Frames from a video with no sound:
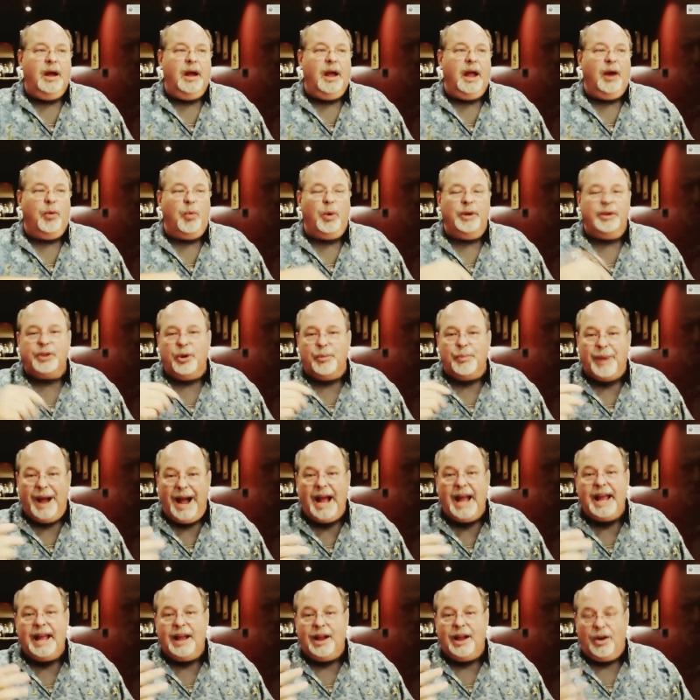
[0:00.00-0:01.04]
And what they're
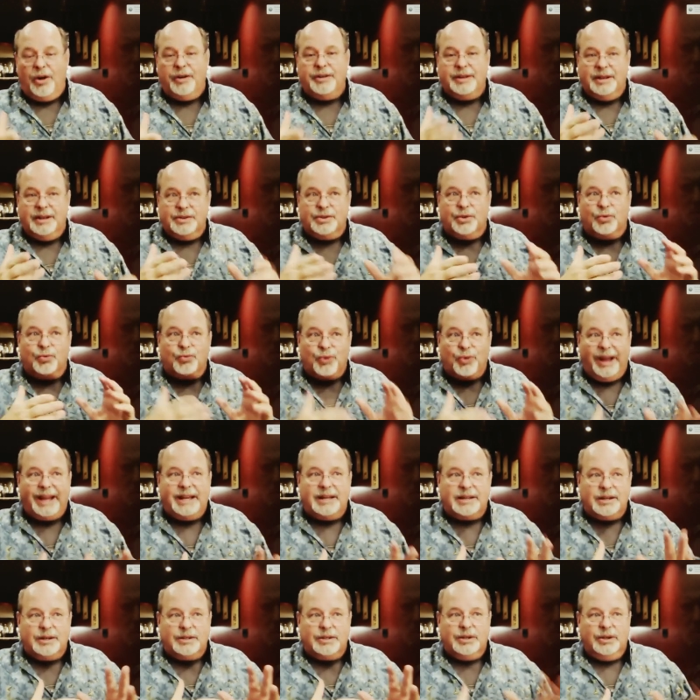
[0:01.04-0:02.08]
buying are, is the
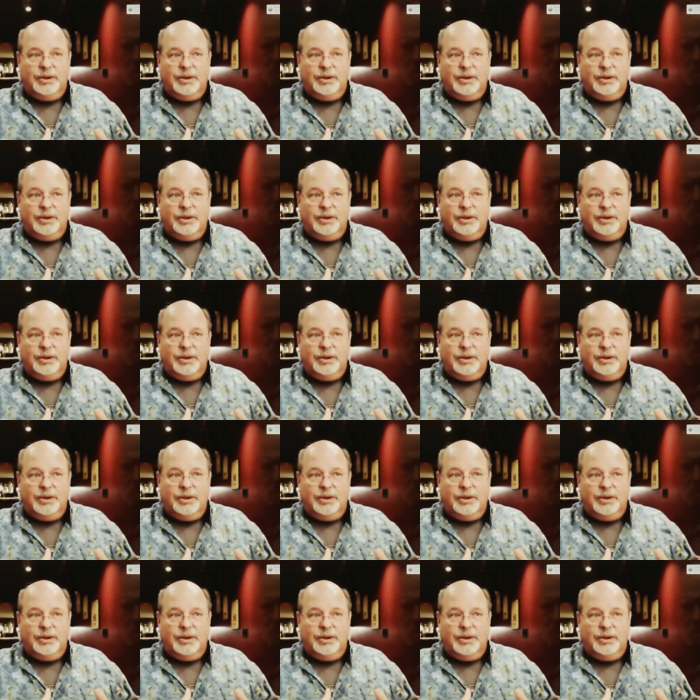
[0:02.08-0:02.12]
right